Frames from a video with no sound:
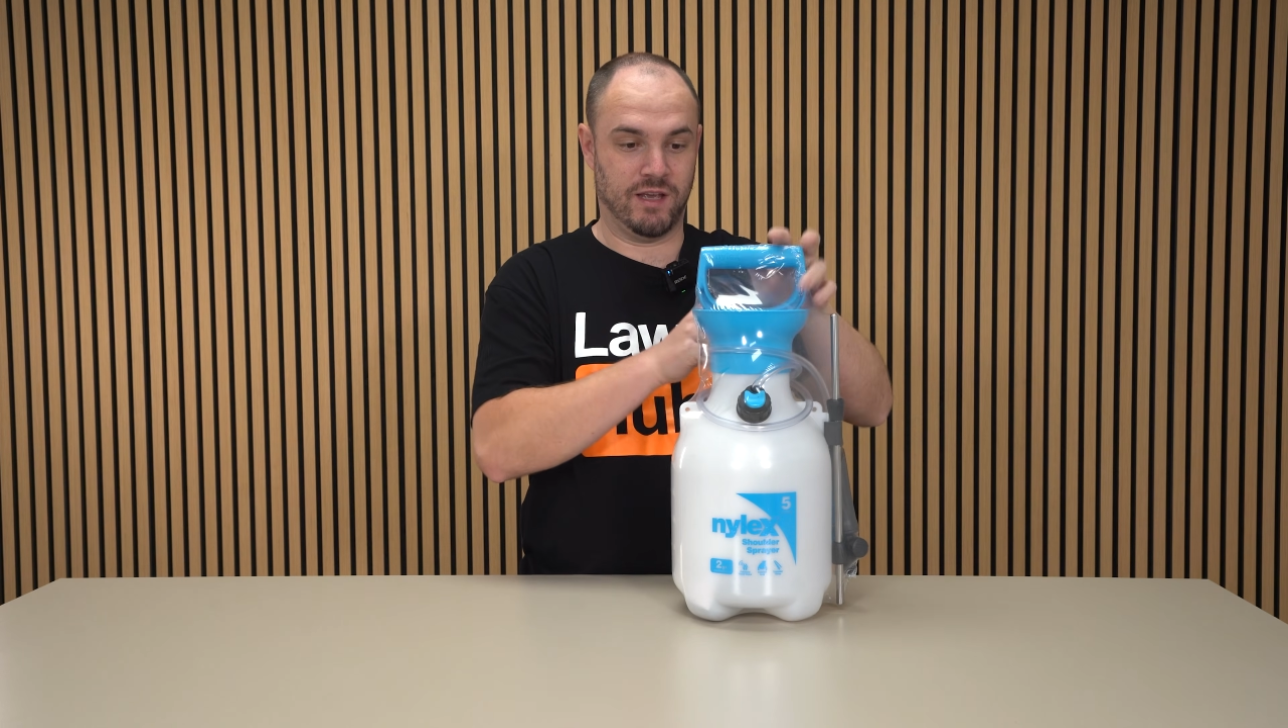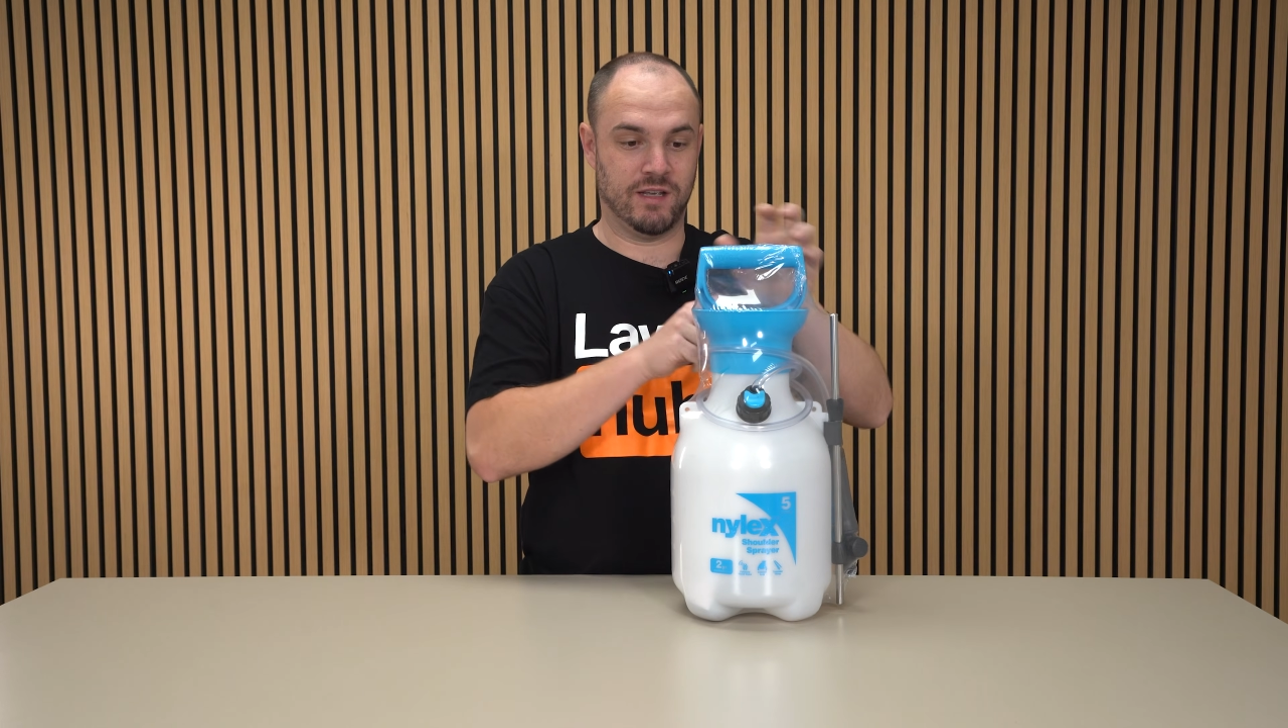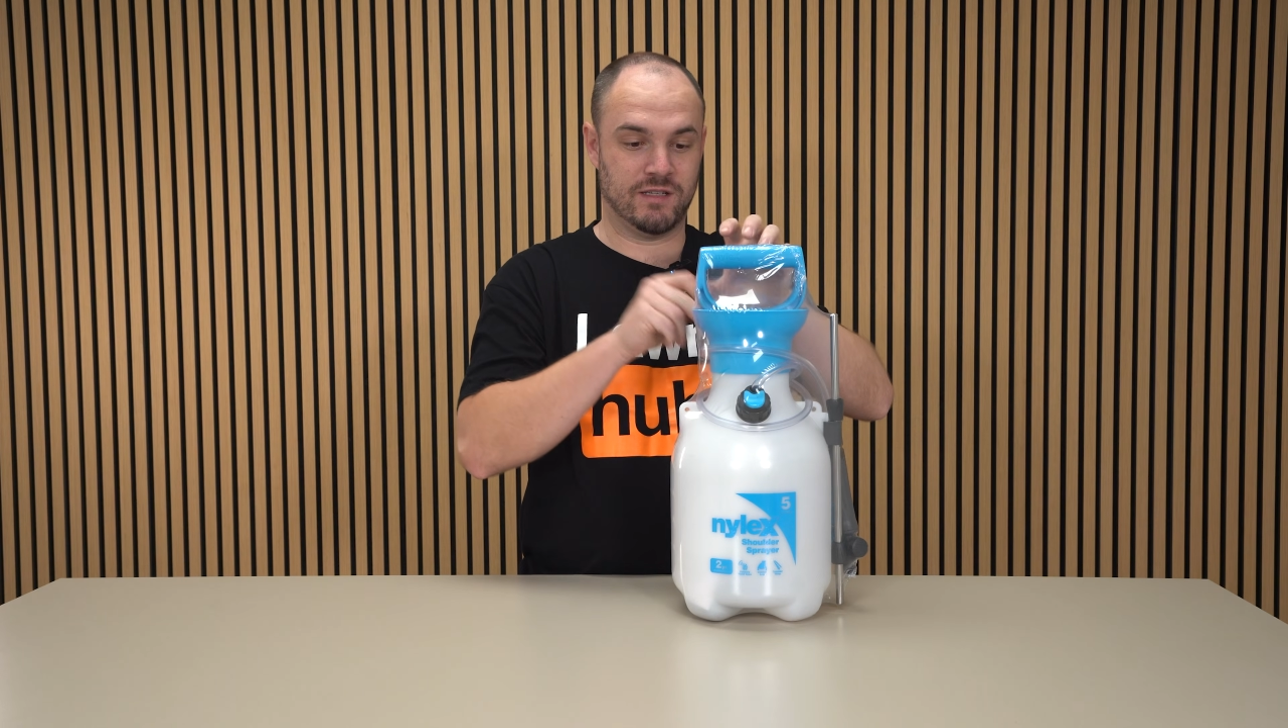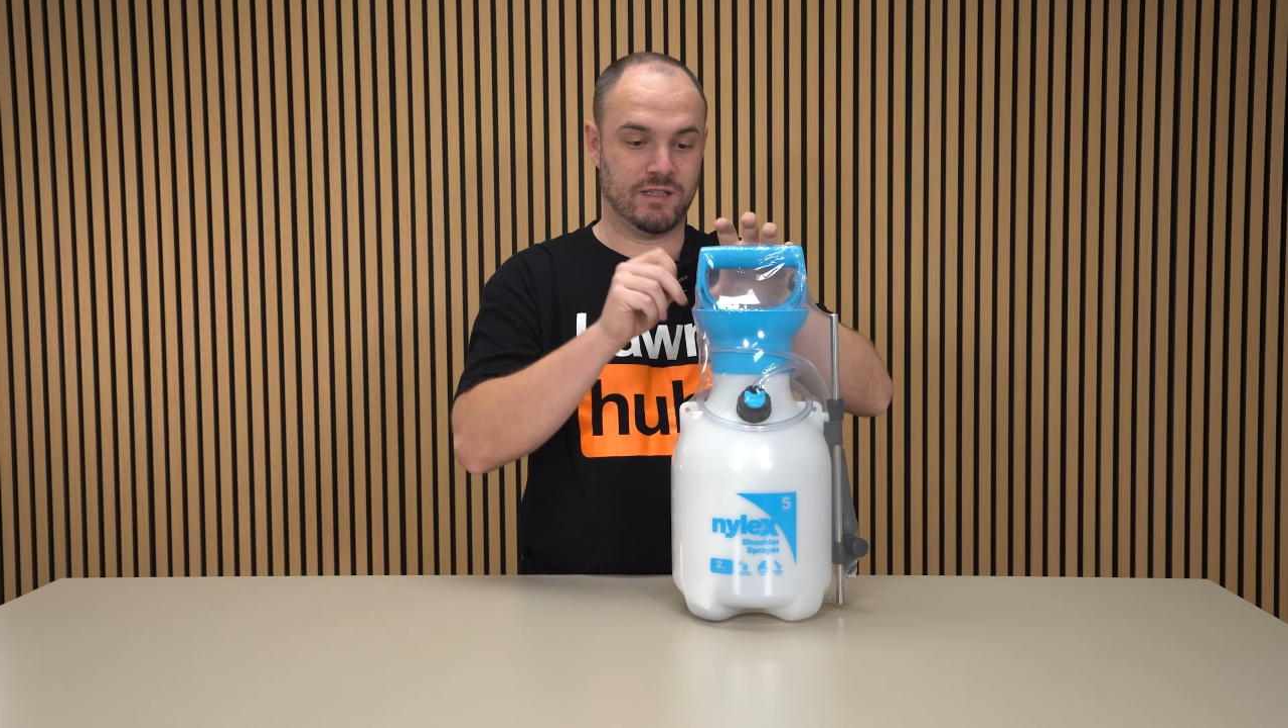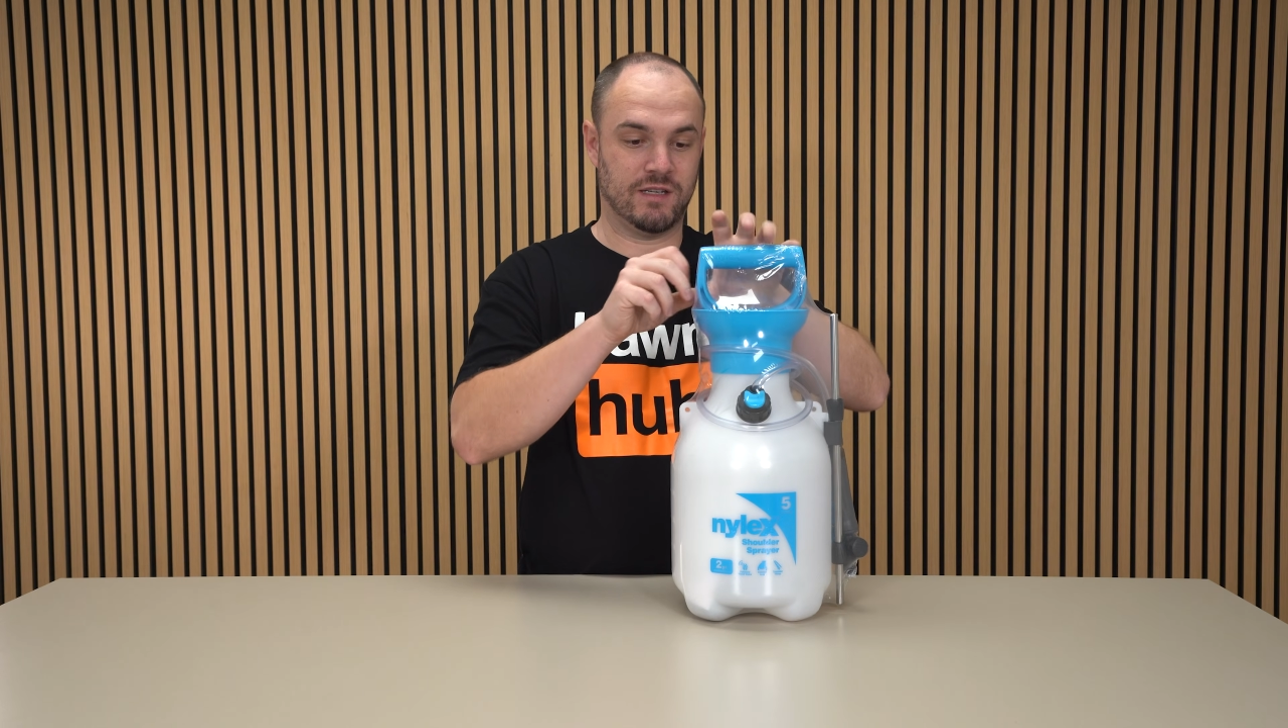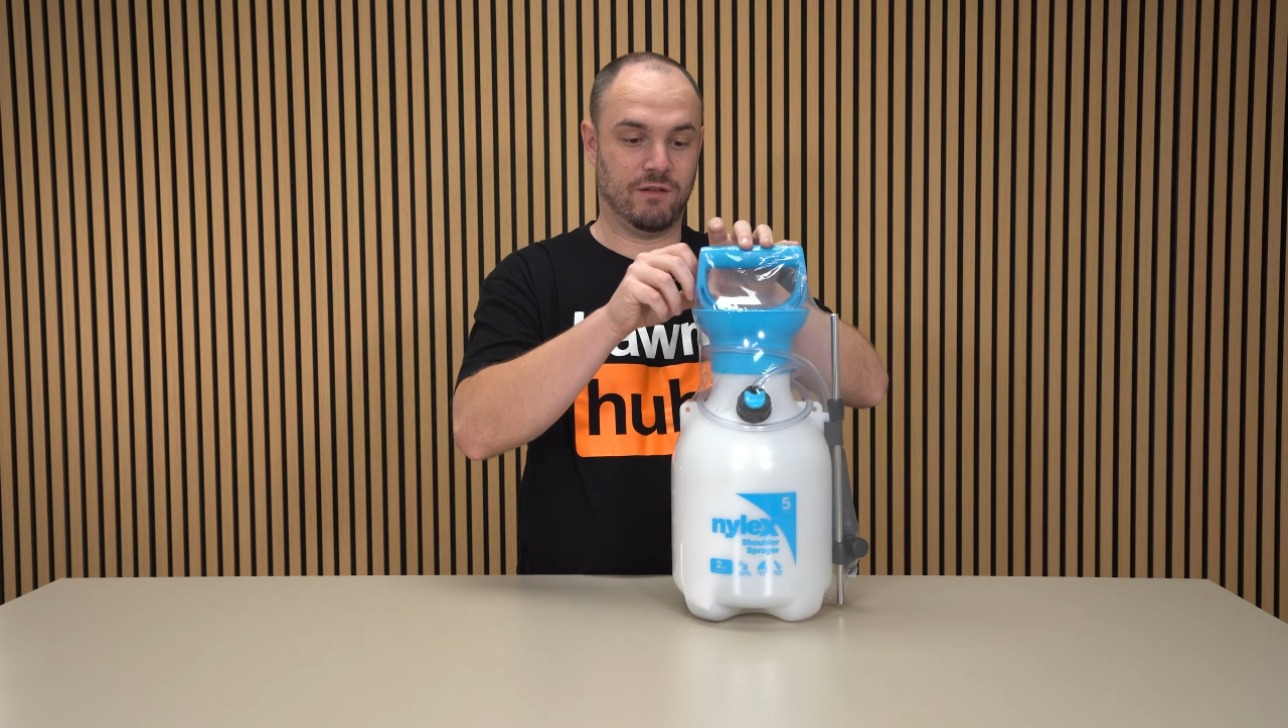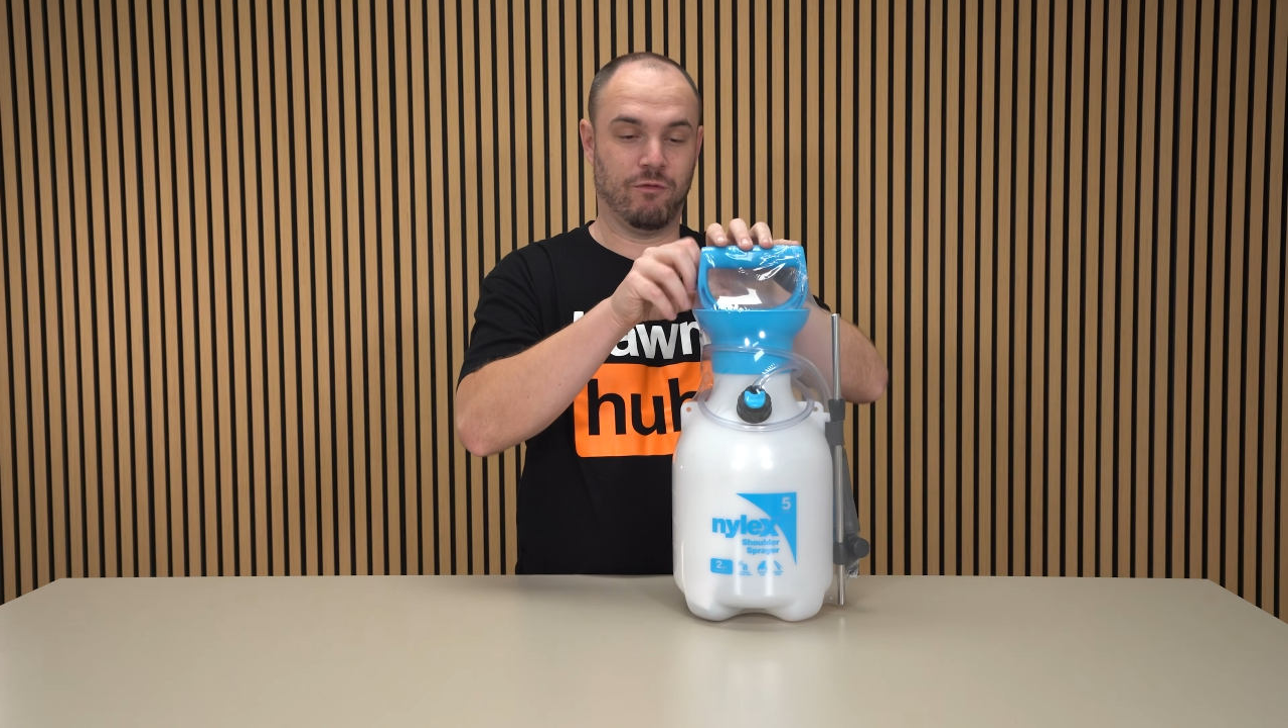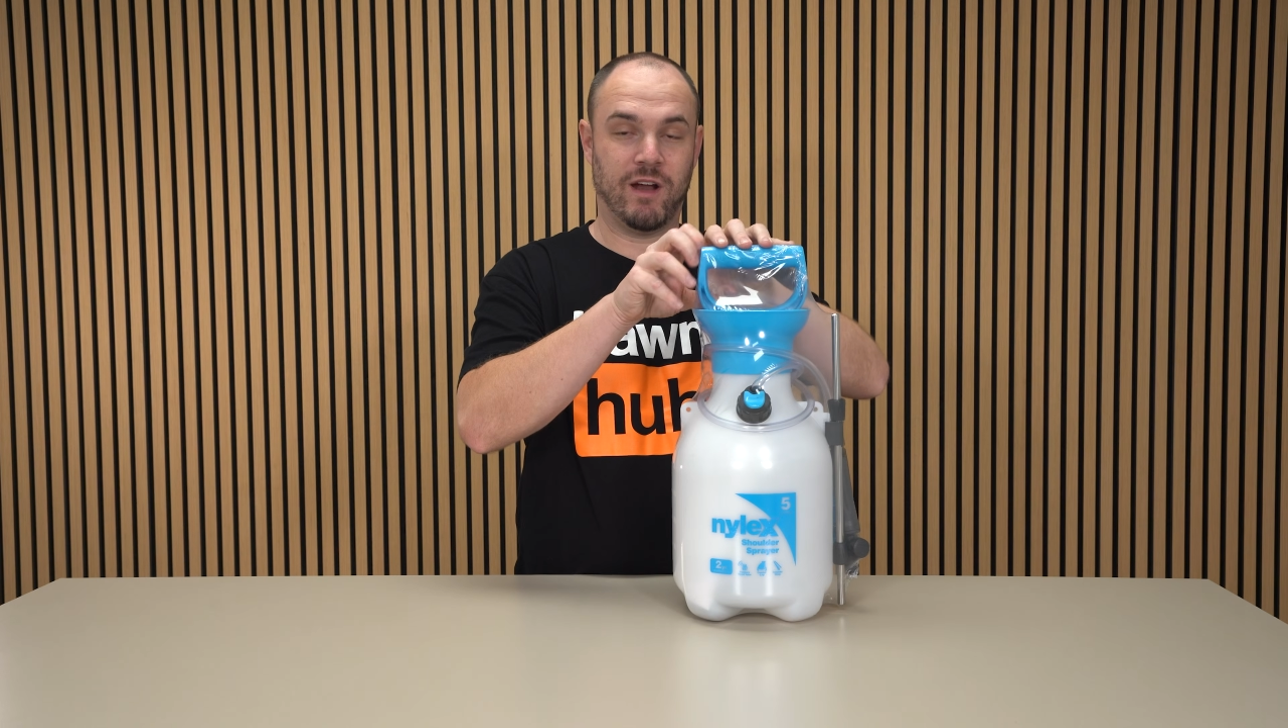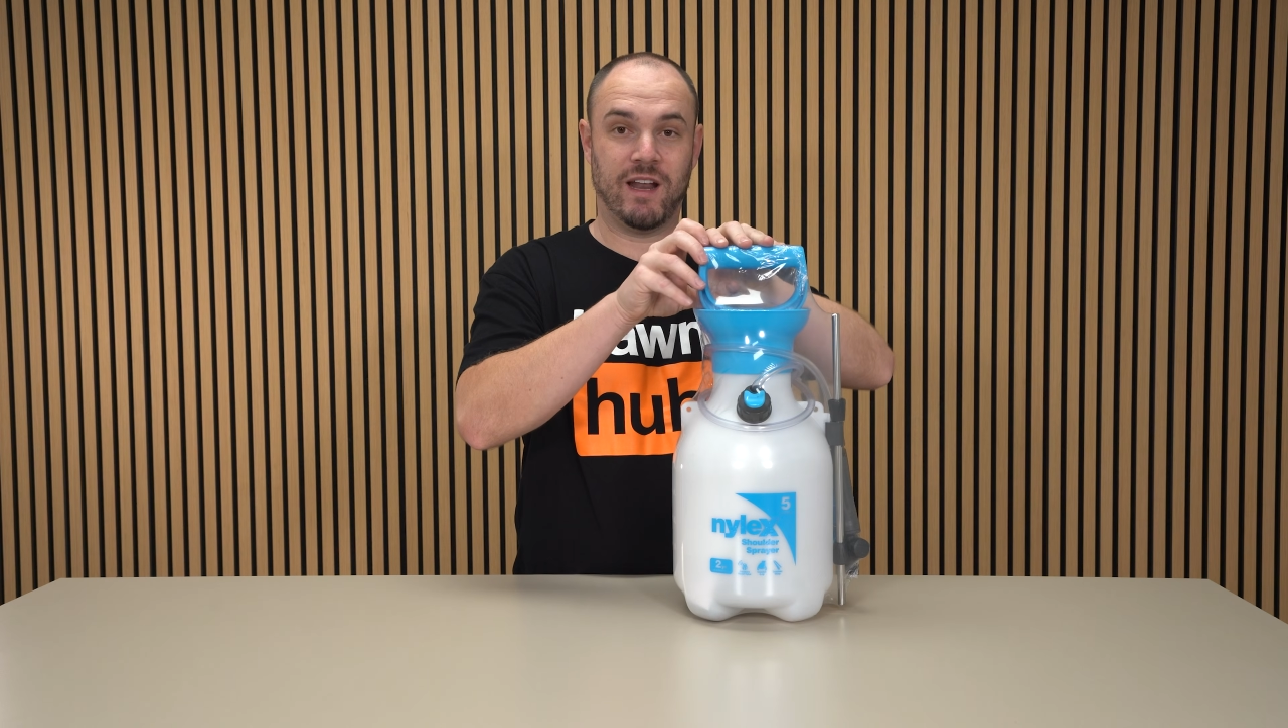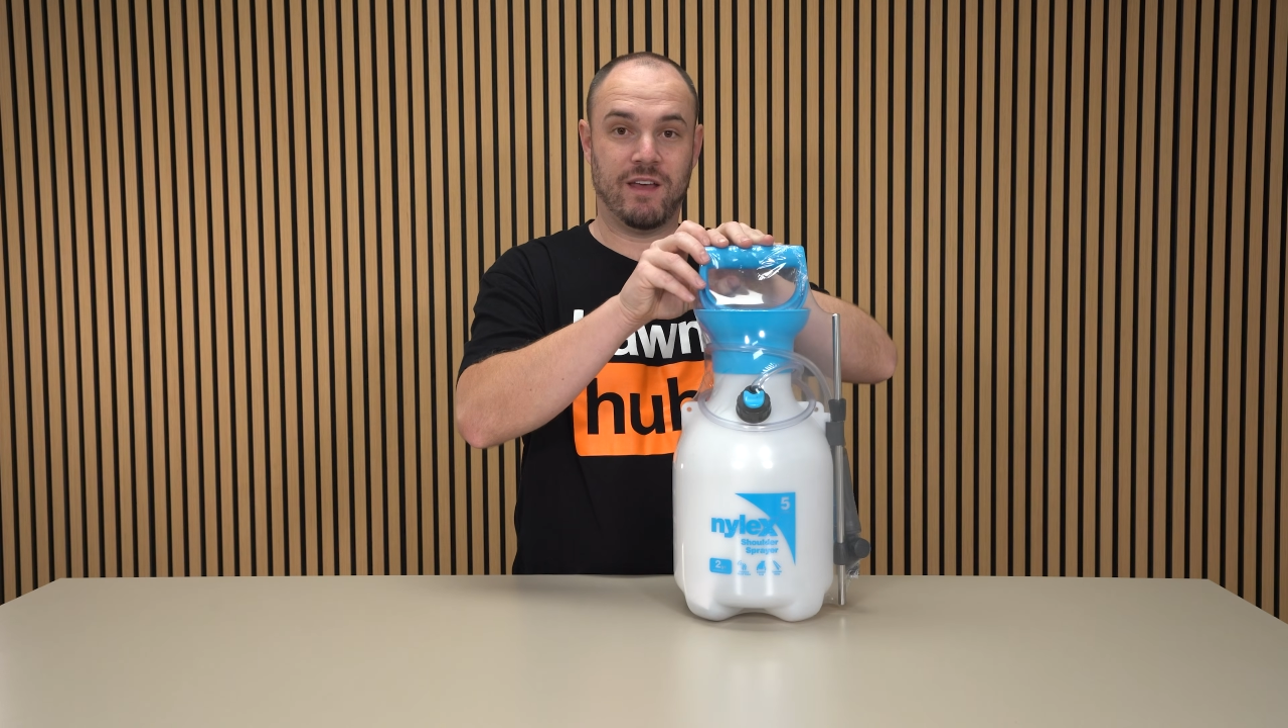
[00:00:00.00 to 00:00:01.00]
is
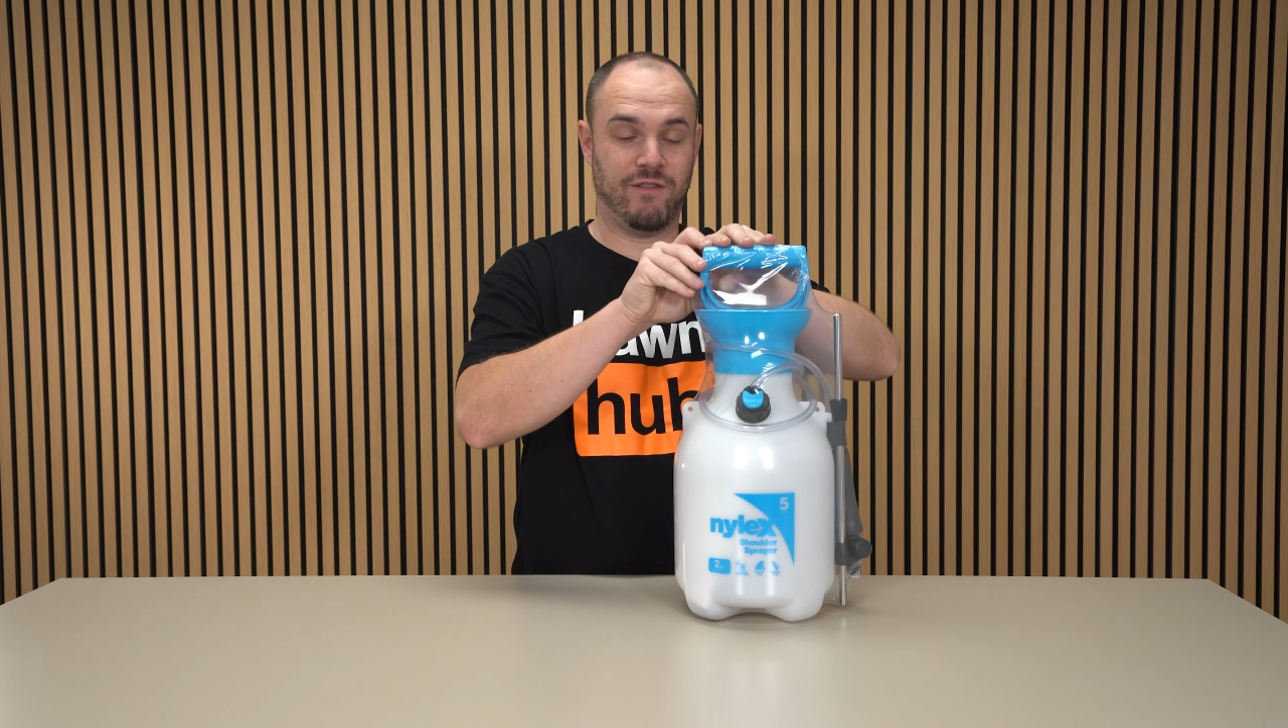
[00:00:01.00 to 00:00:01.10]
readily